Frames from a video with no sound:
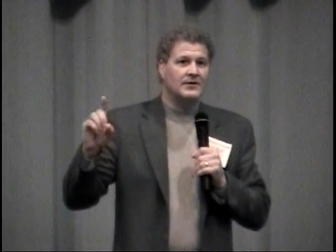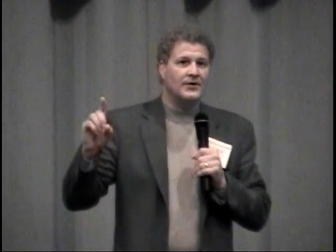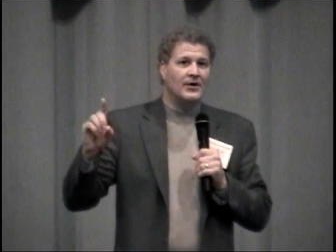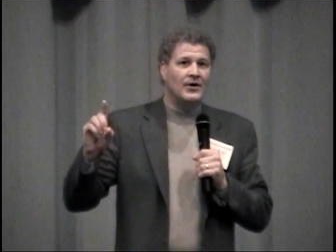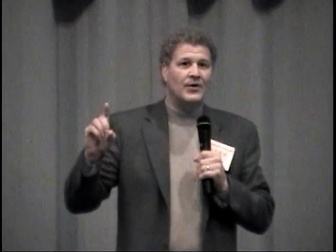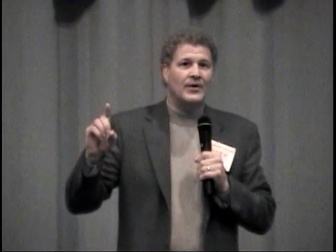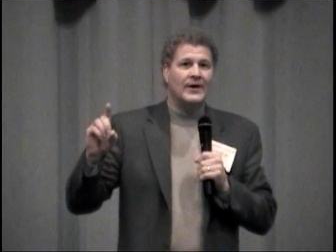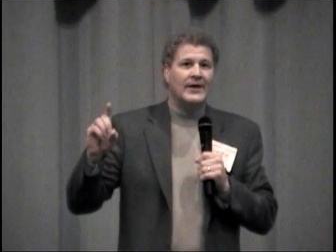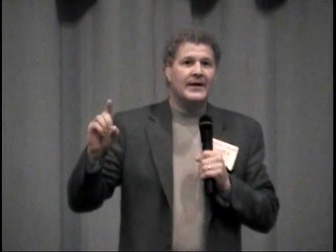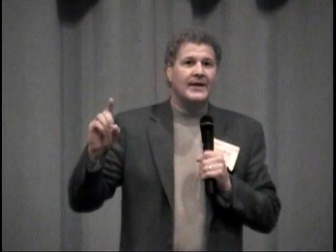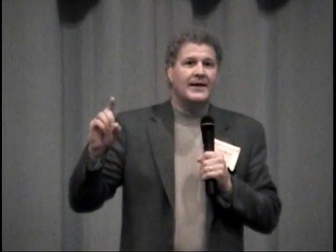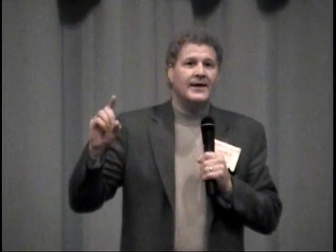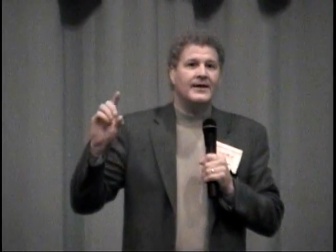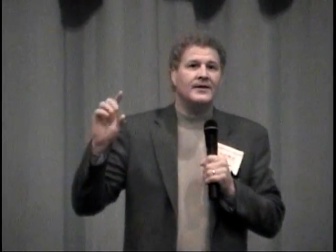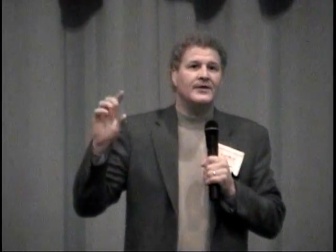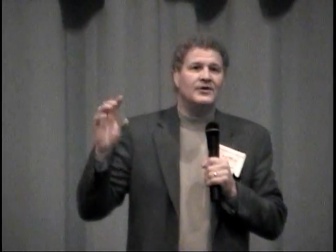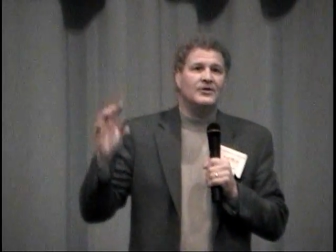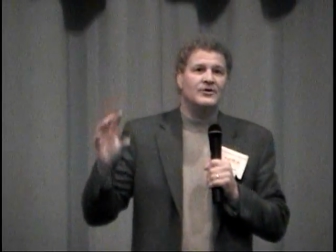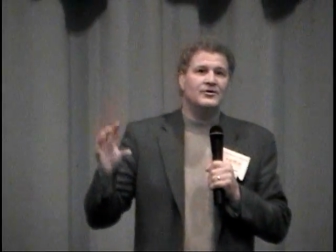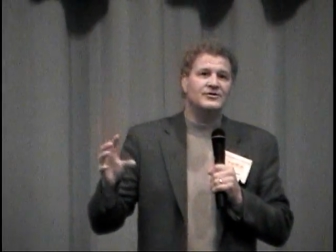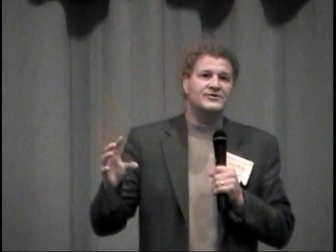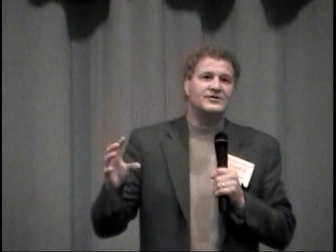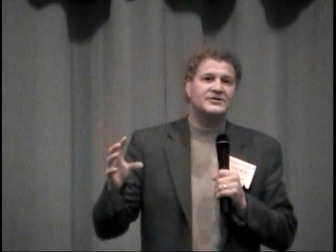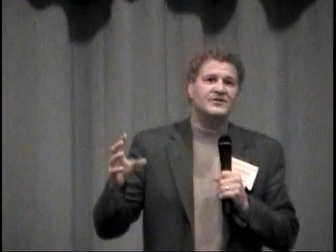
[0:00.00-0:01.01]
You know, it
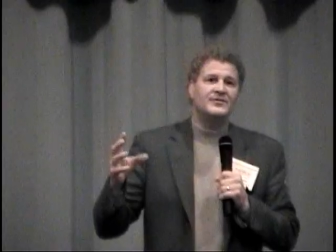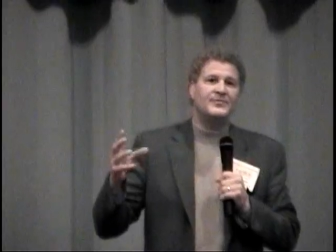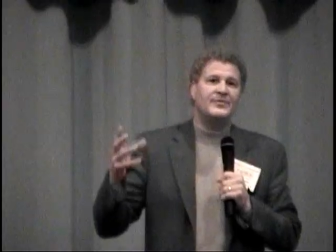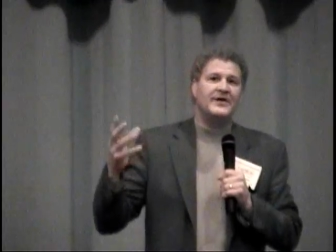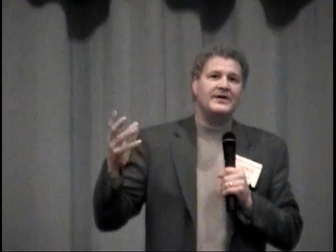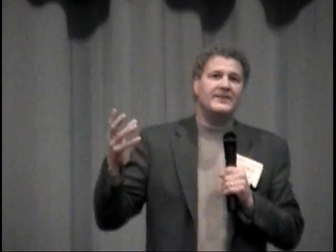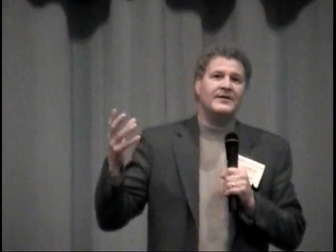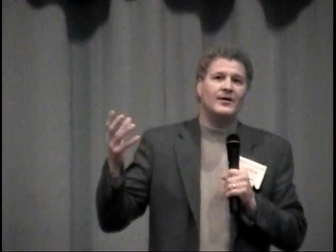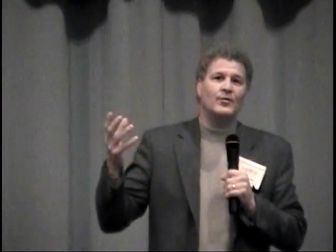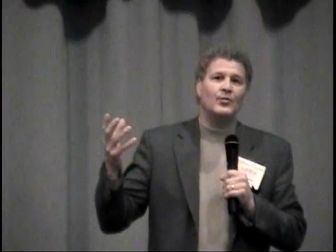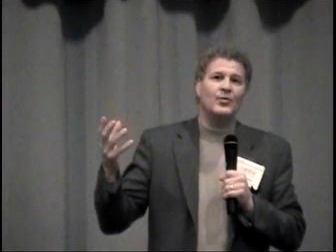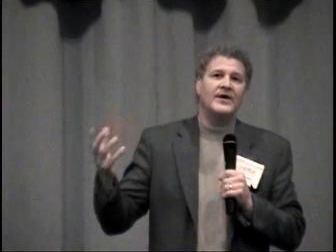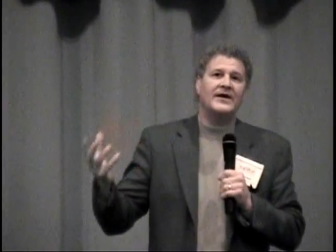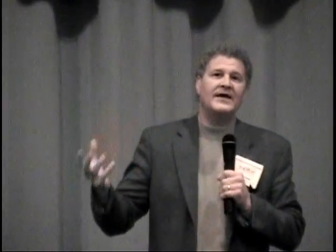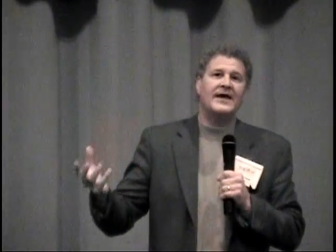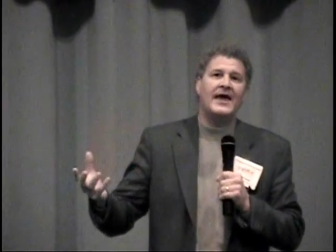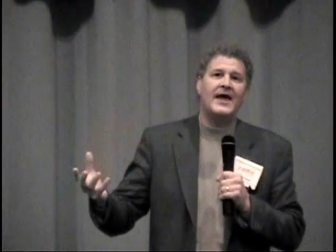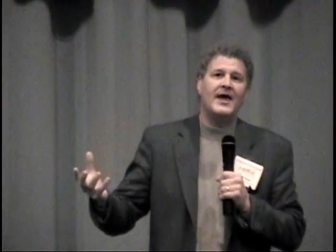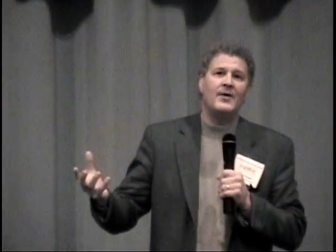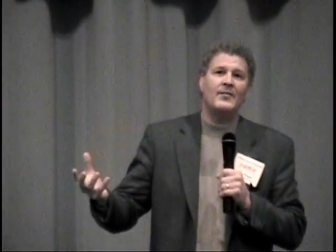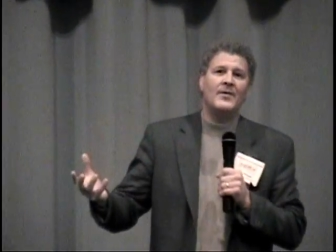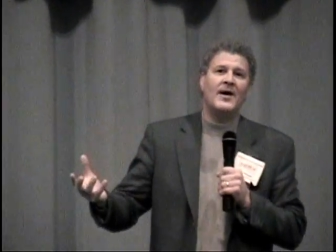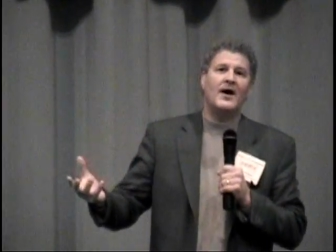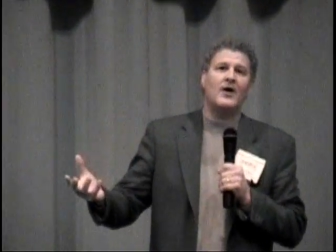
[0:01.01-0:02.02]
used to be that we
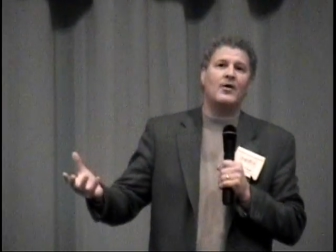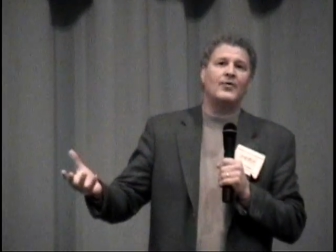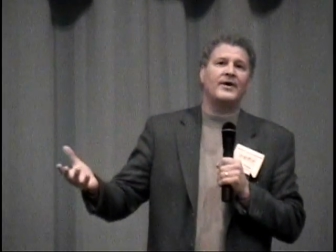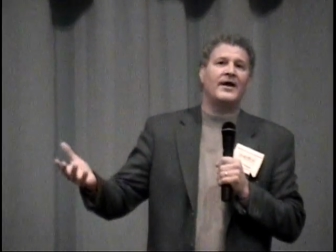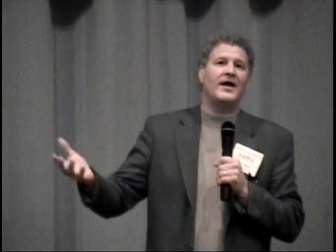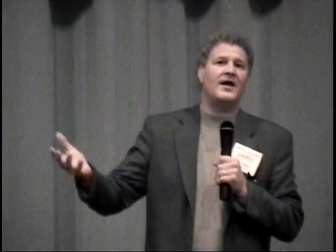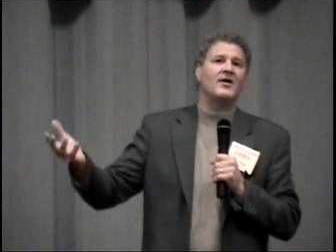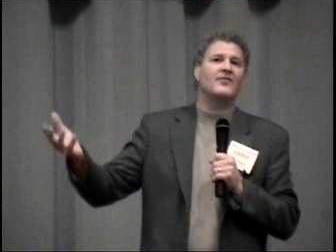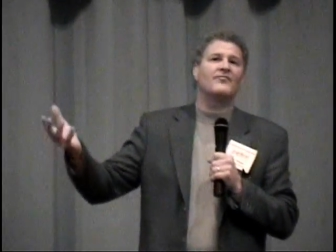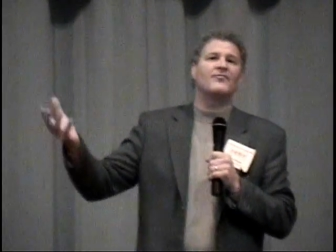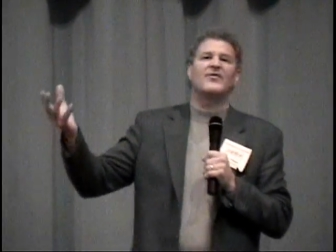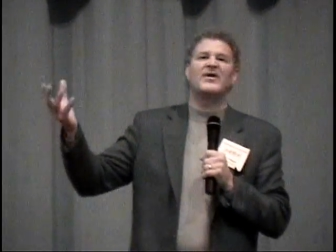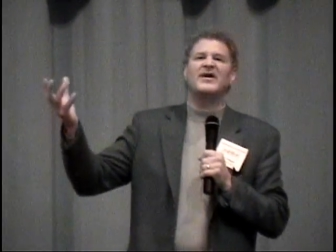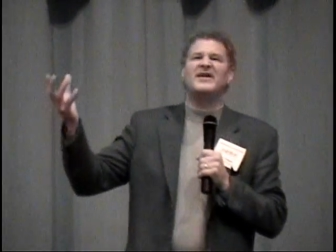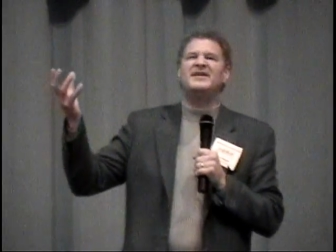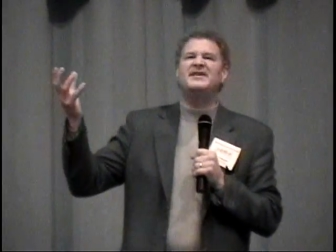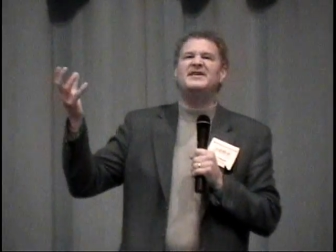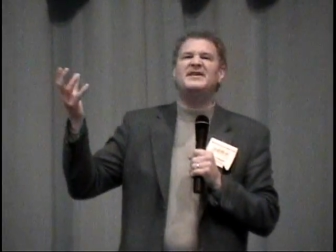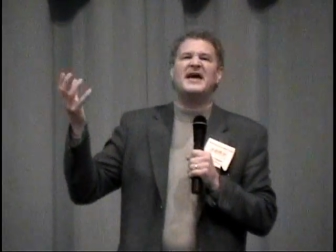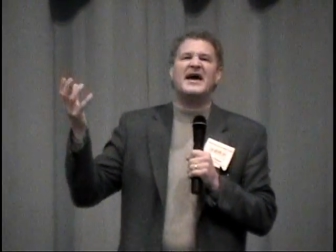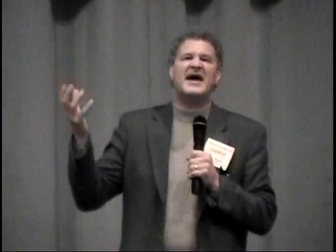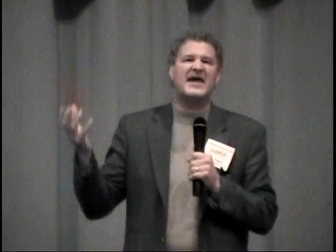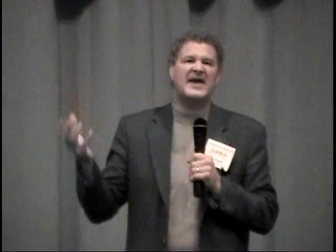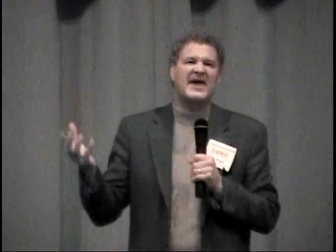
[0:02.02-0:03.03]
came out every
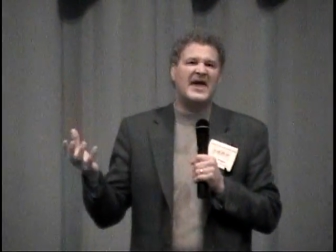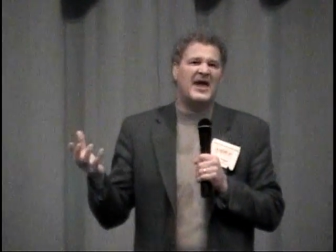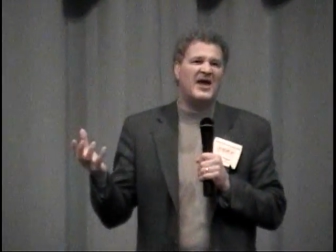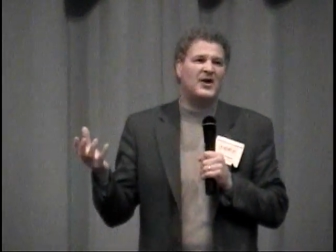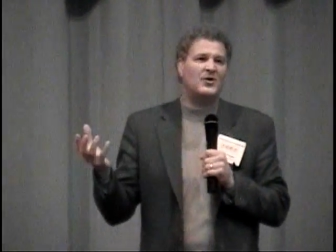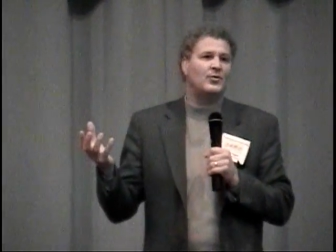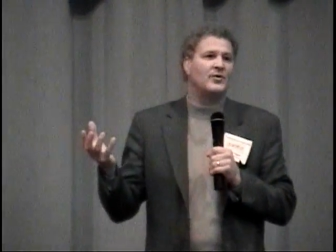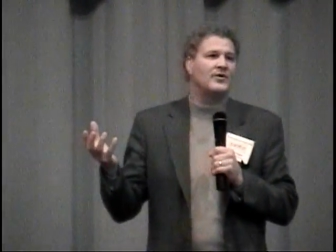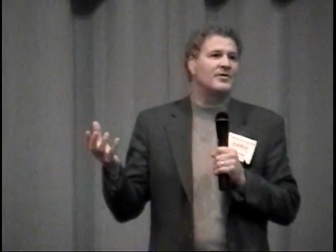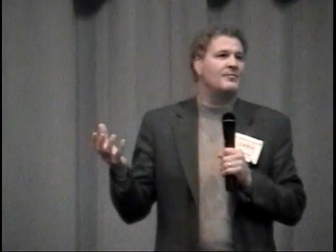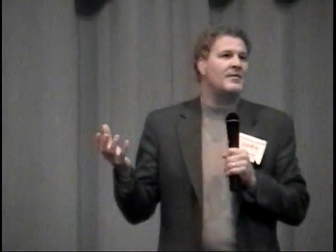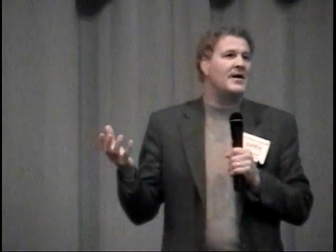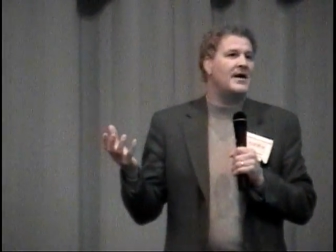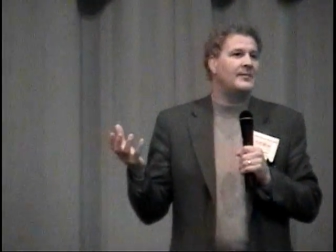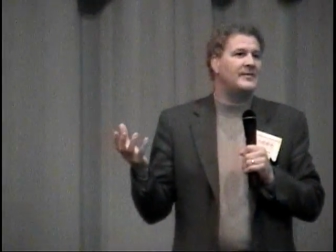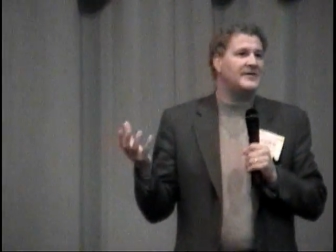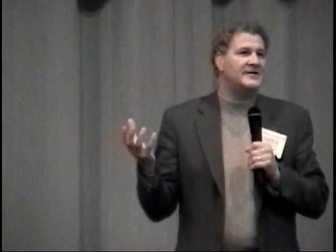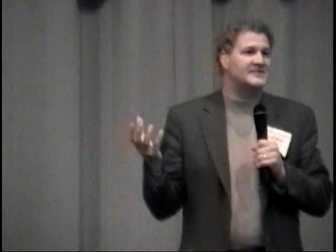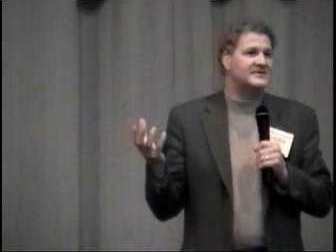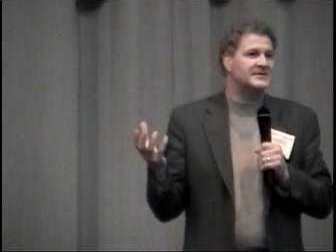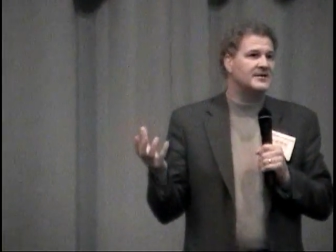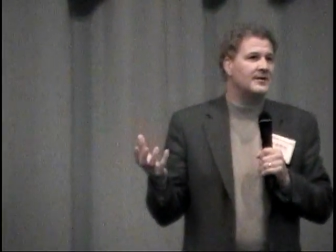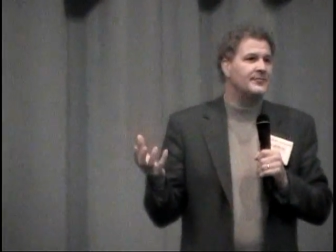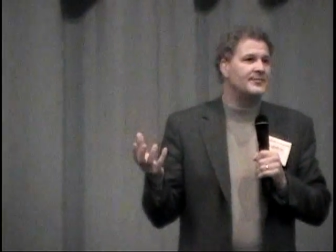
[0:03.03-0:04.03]
decade with
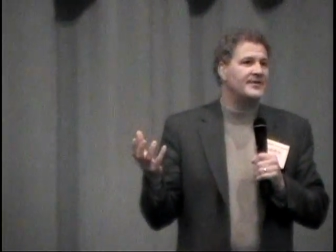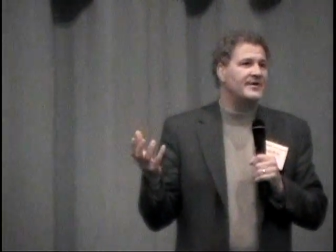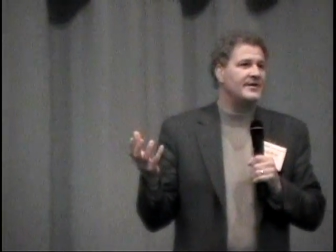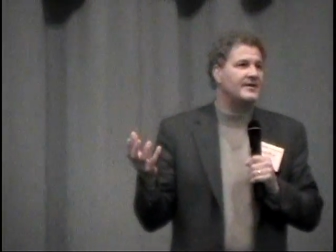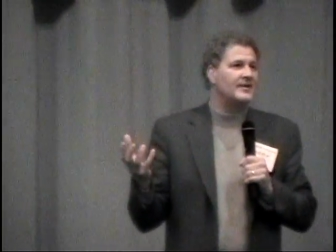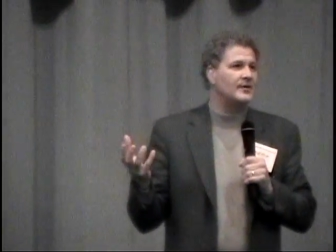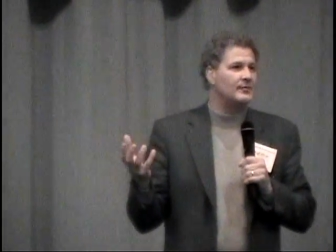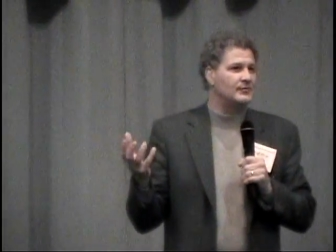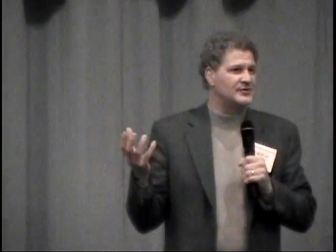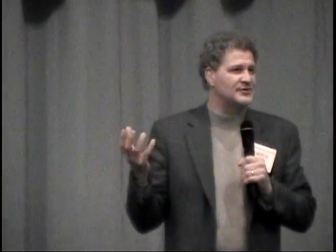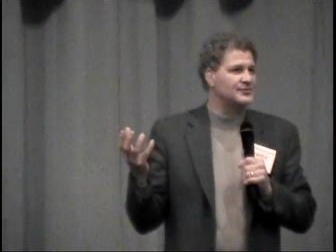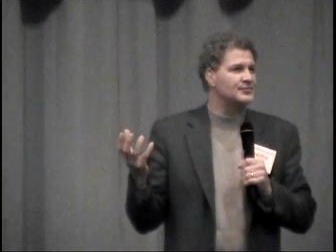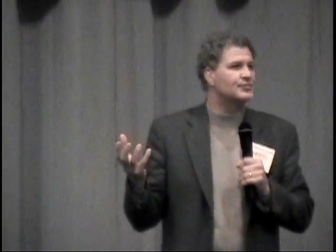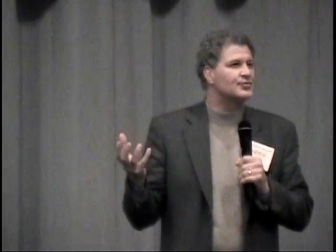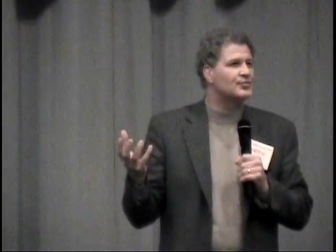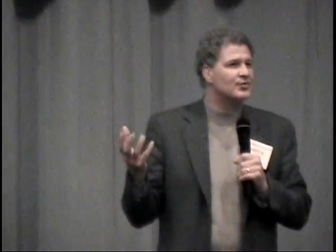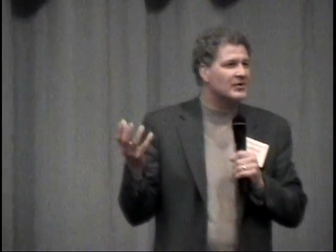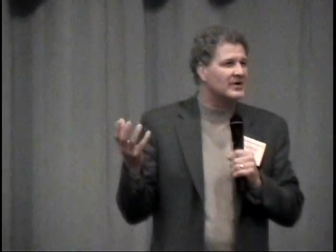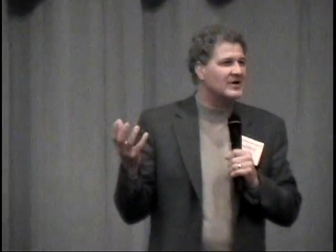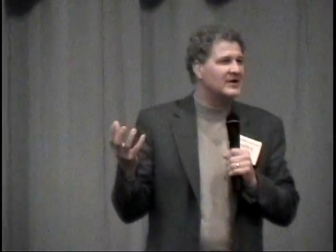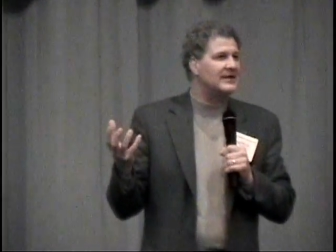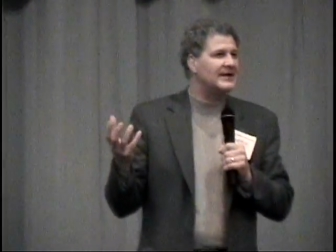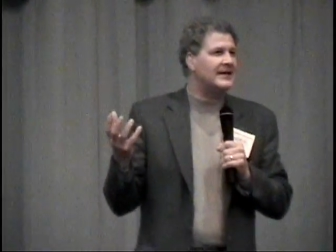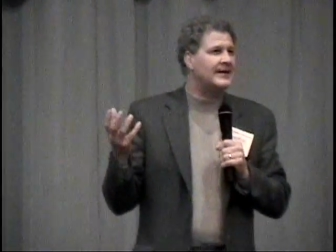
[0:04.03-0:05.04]
maybe something that was
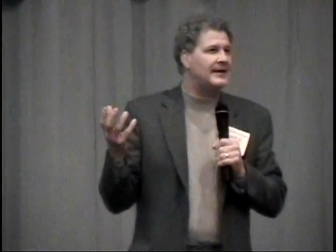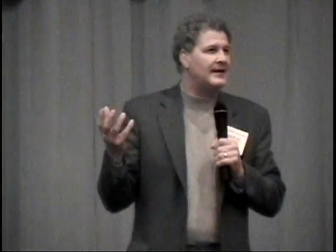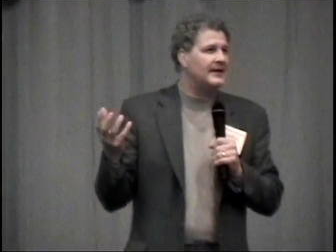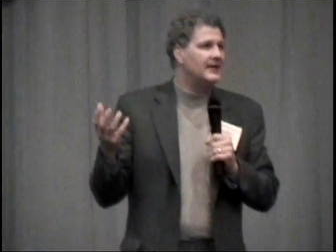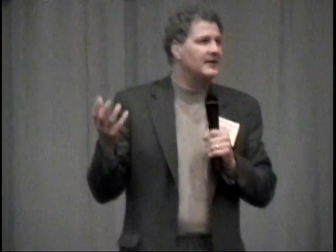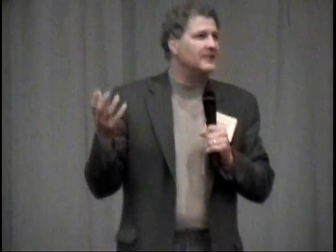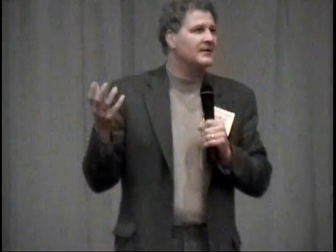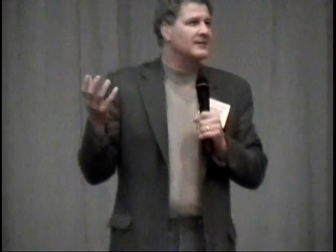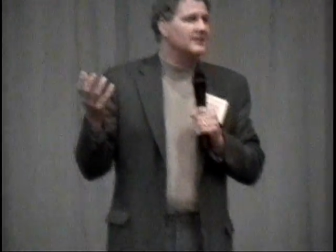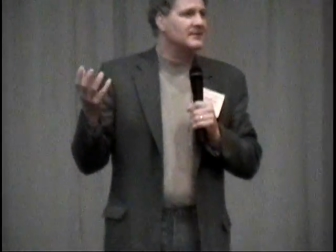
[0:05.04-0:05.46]
really,